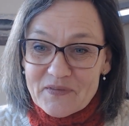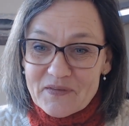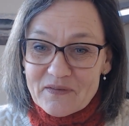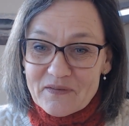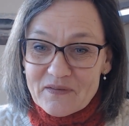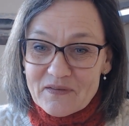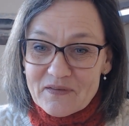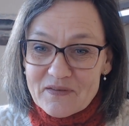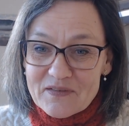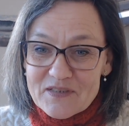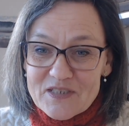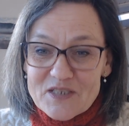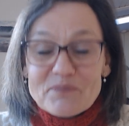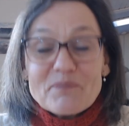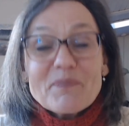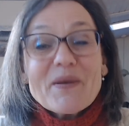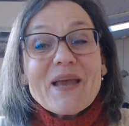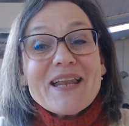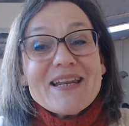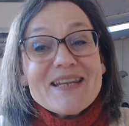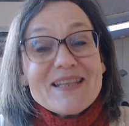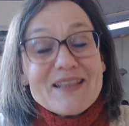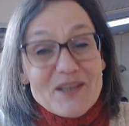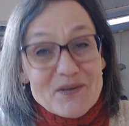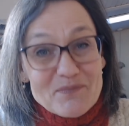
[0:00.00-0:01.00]

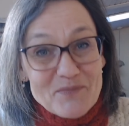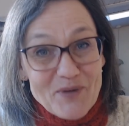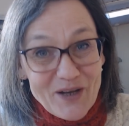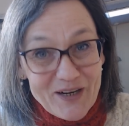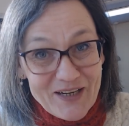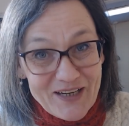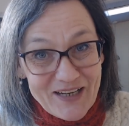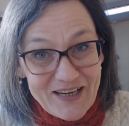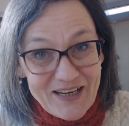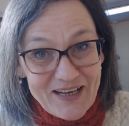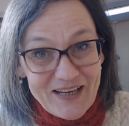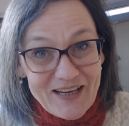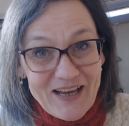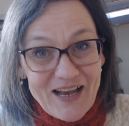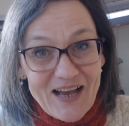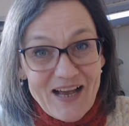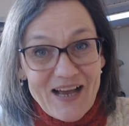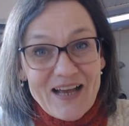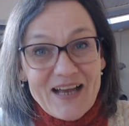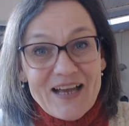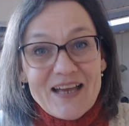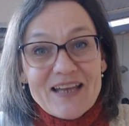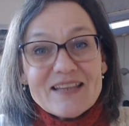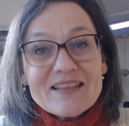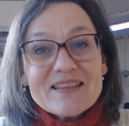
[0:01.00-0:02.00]
spend the money,
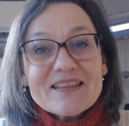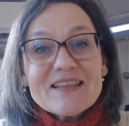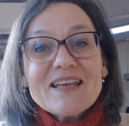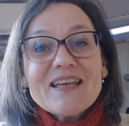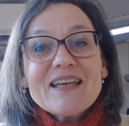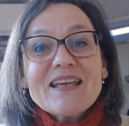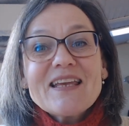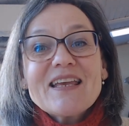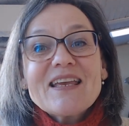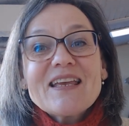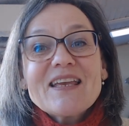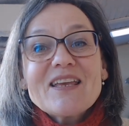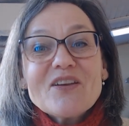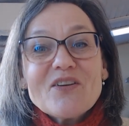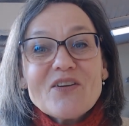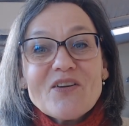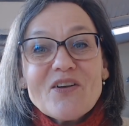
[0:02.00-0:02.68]
I think